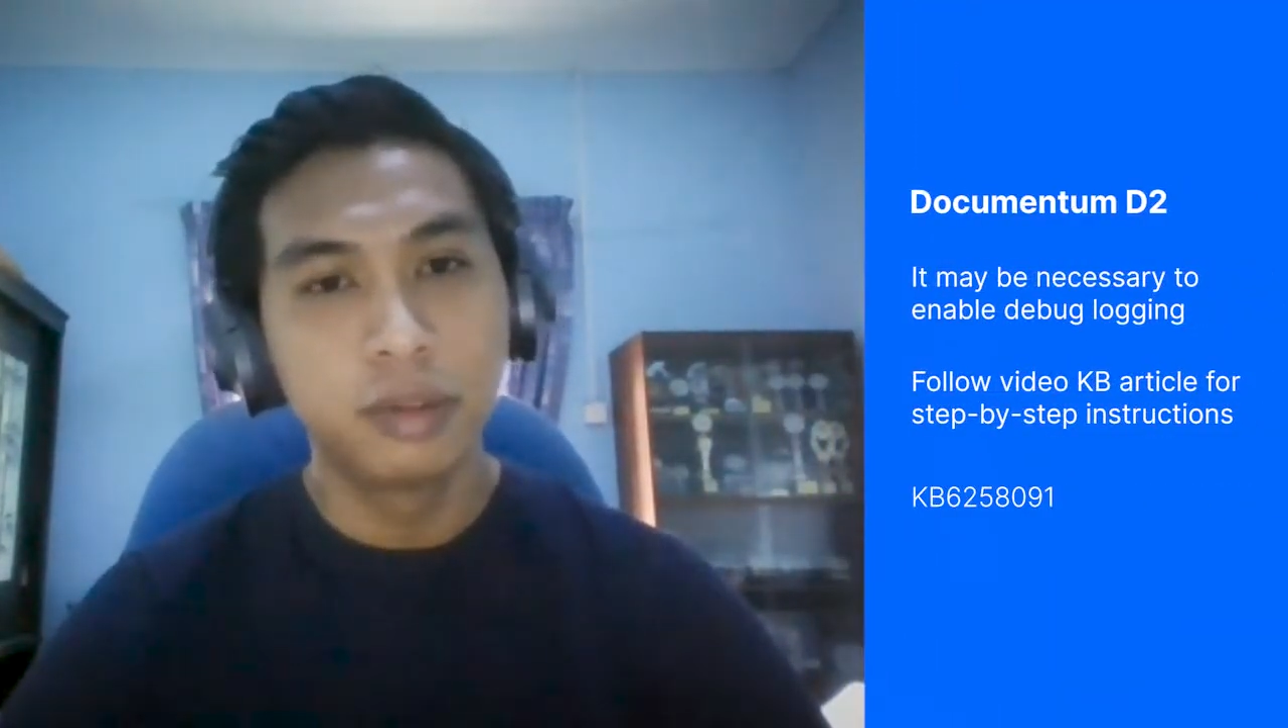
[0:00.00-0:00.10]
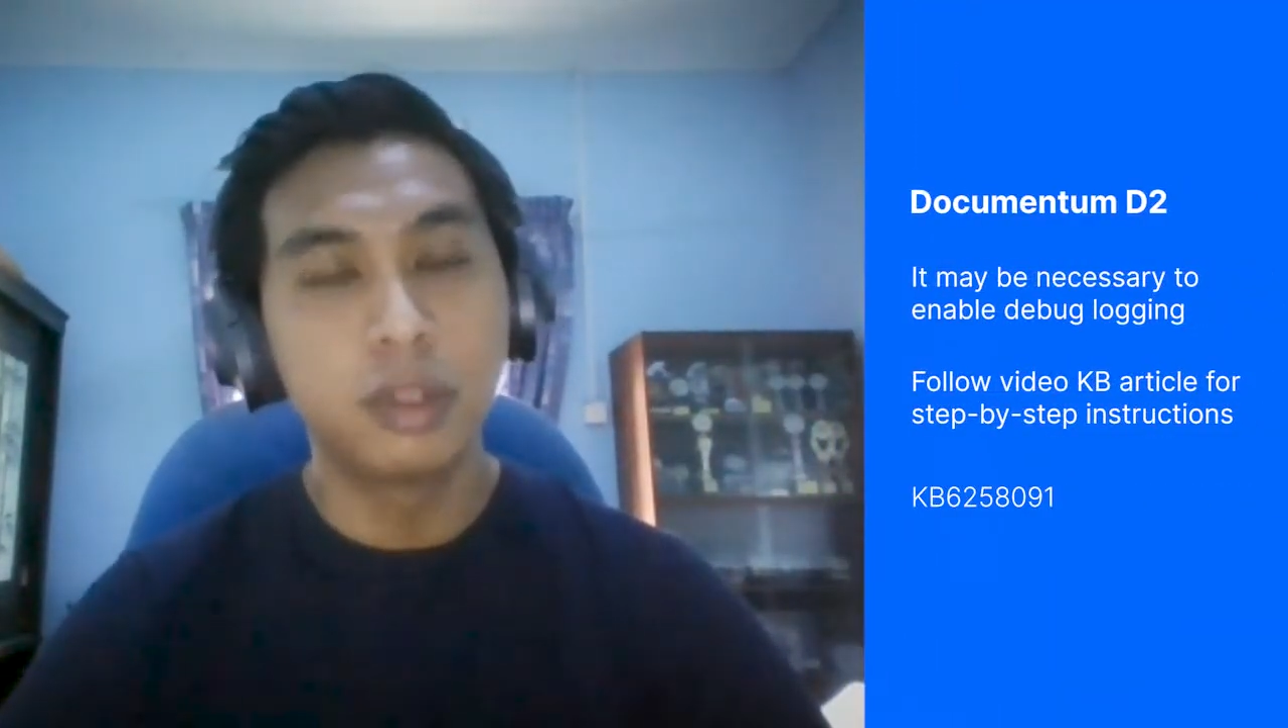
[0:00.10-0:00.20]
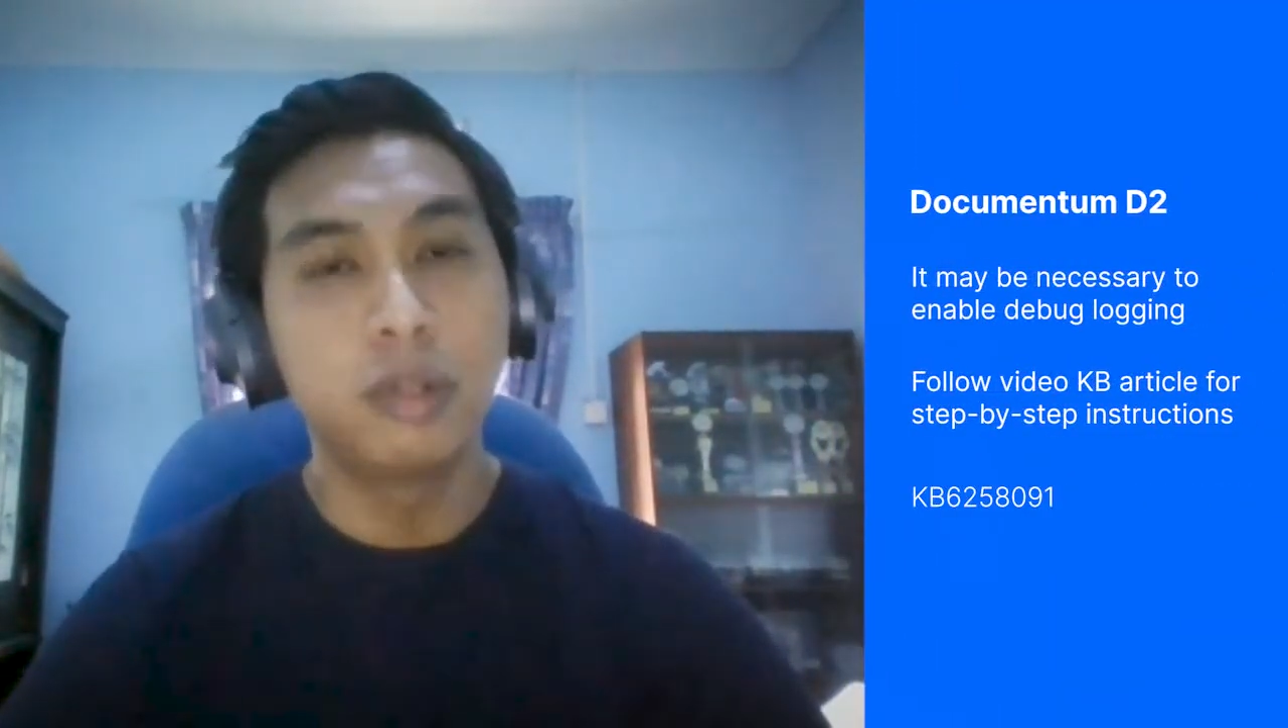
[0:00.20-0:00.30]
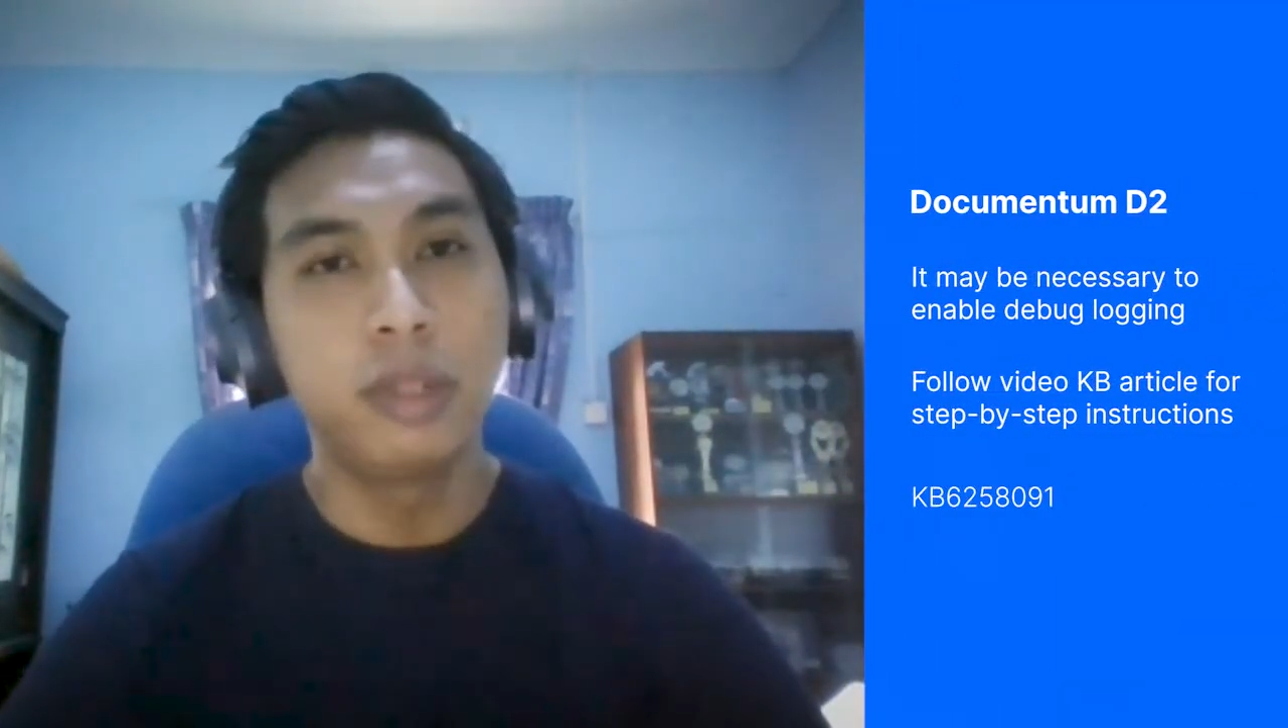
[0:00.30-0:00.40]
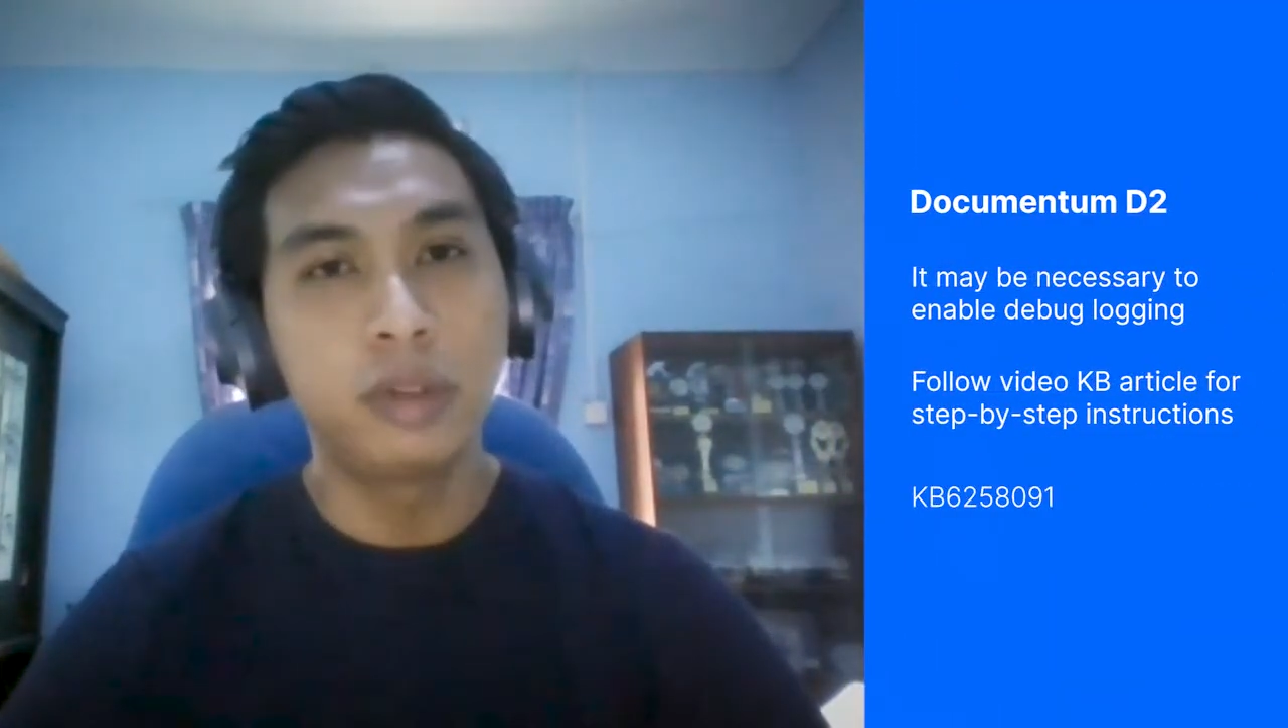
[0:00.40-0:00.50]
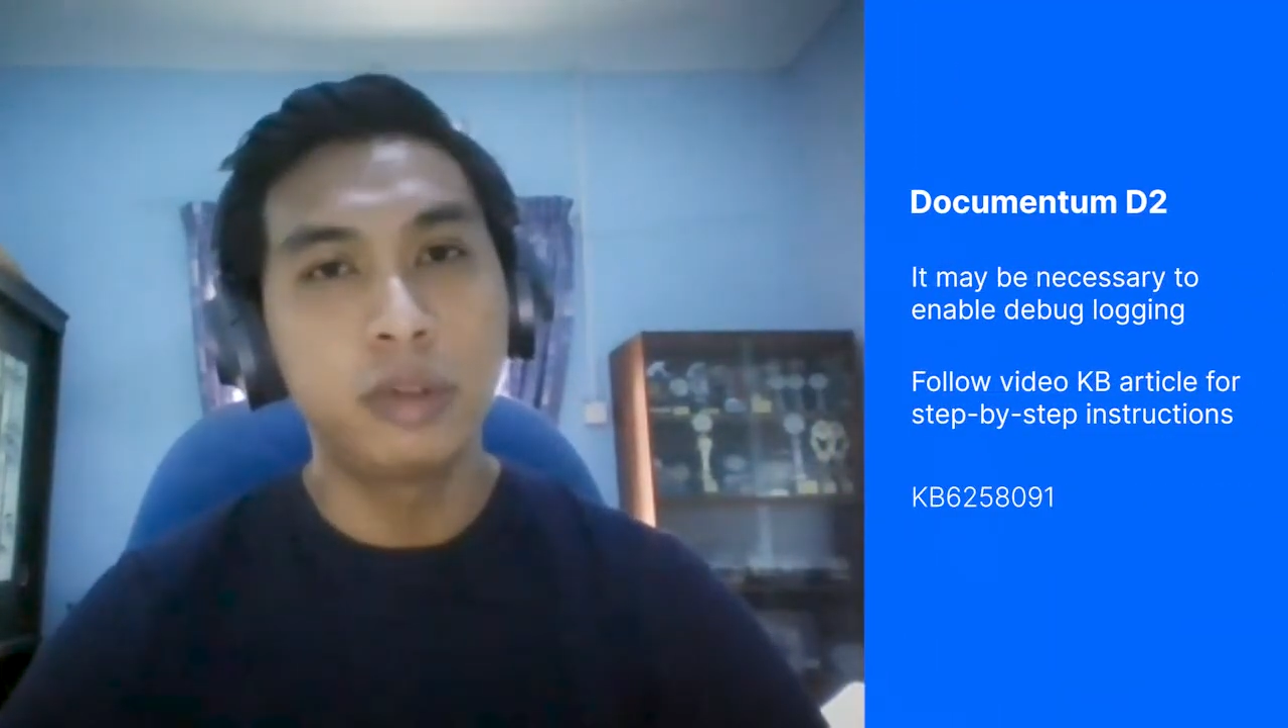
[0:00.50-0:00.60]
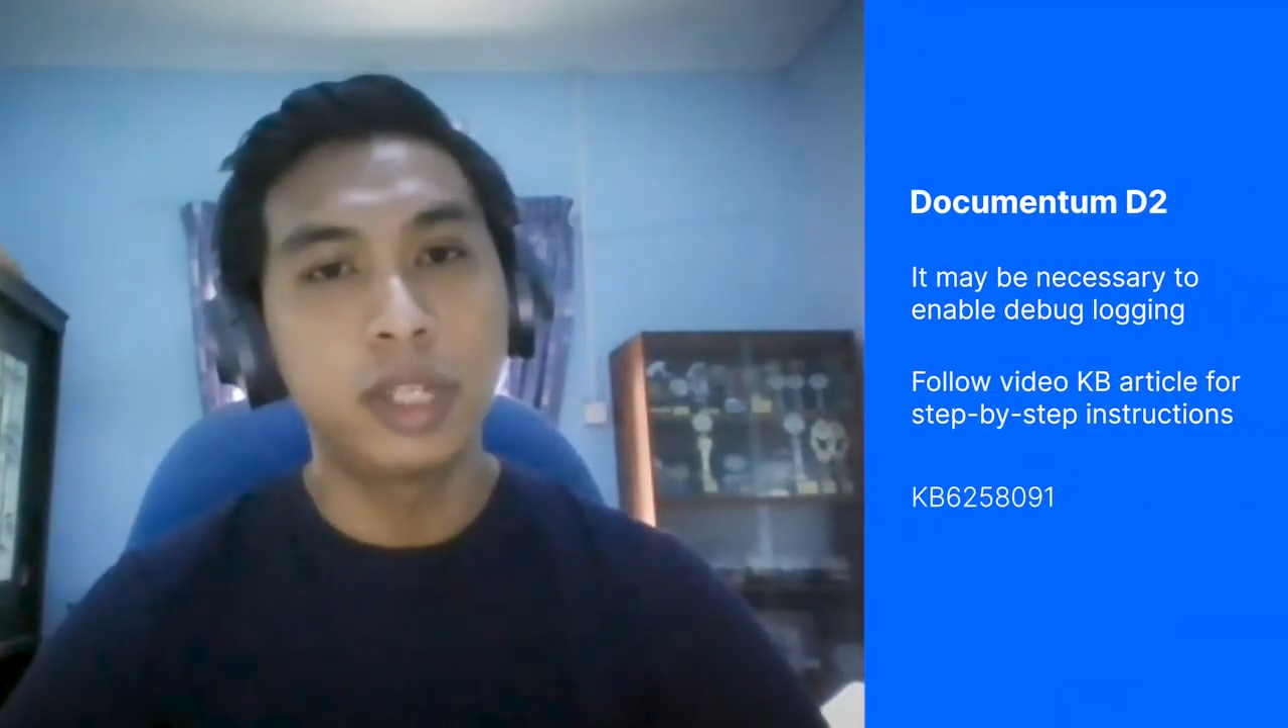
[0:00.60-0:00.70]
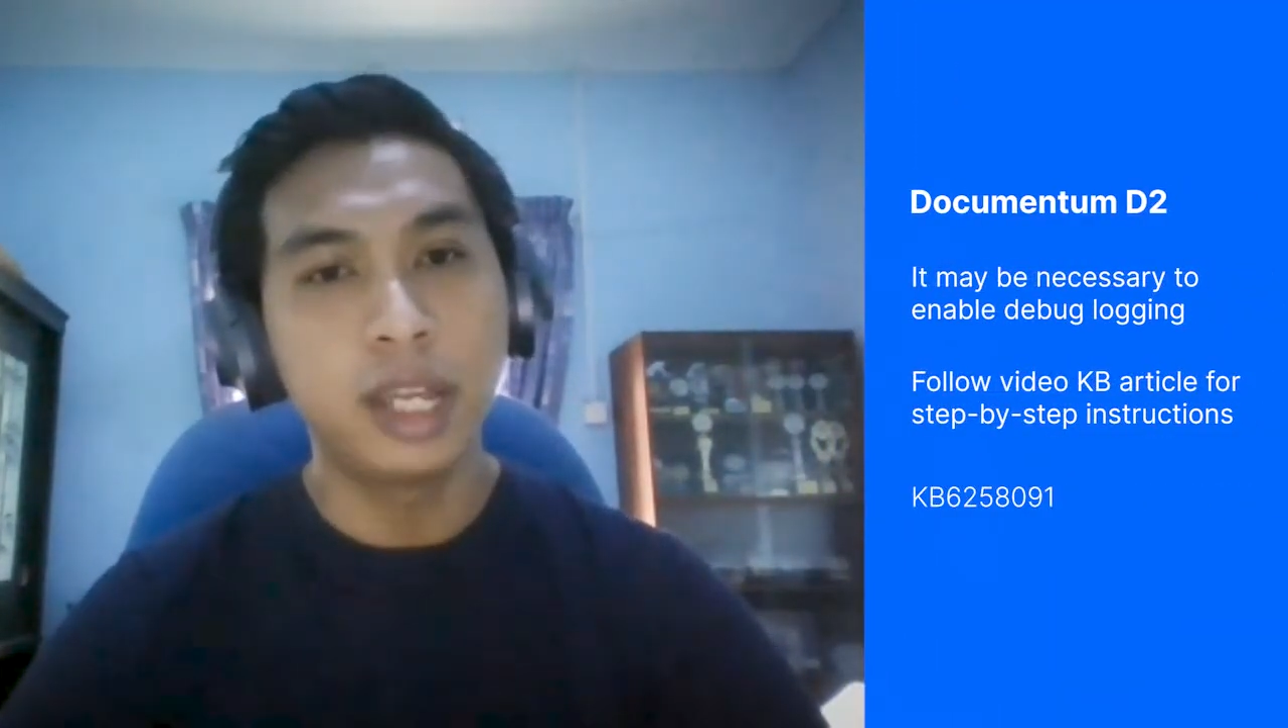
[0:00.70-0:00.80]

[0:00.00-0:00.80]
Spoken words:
so we could